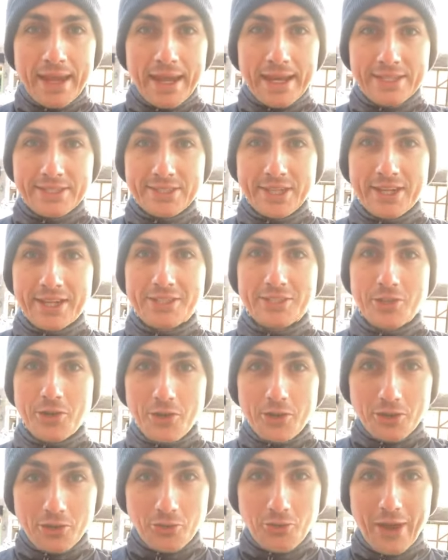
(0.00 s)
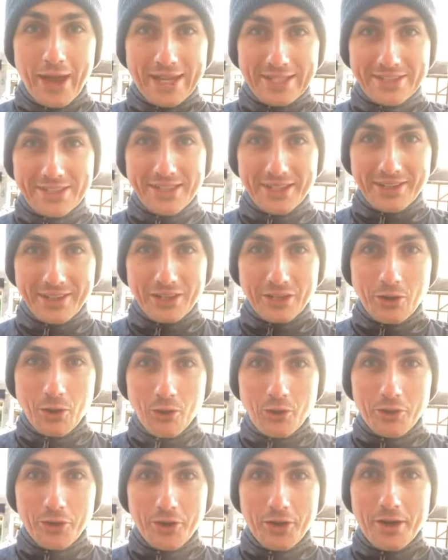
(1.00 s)
It is going to turn drastically
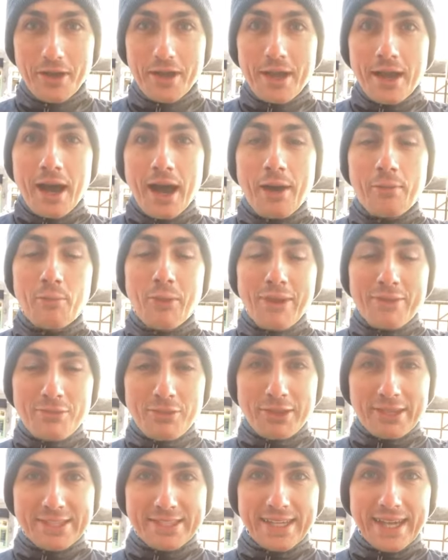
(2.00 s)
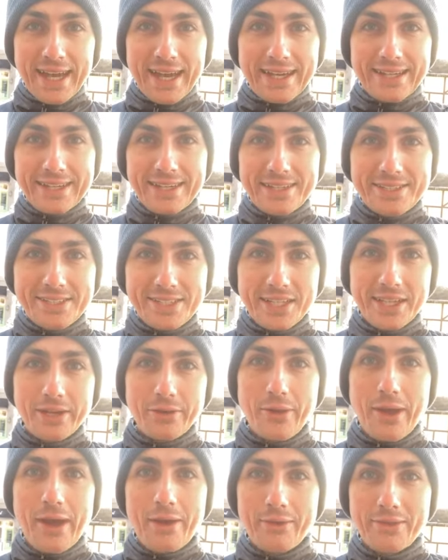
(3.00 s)
colder. Whenever the sky does
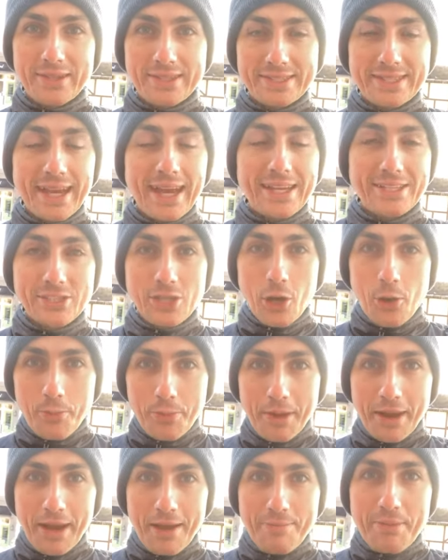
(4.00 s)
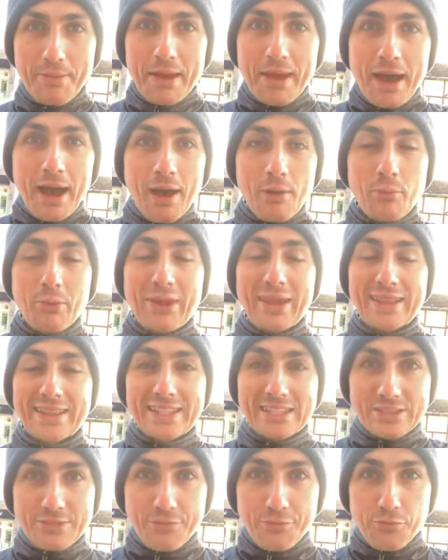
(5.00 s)
clear out and the skies open up, we get
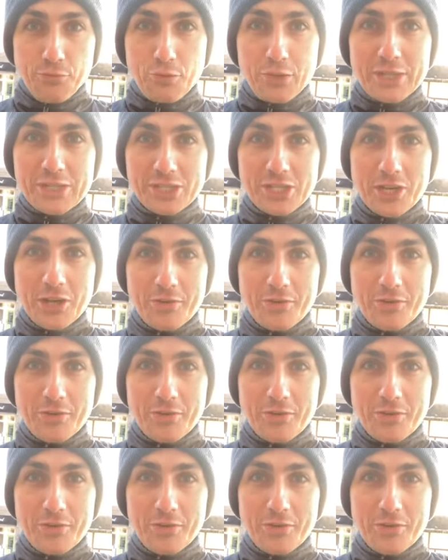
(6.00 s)
these frigid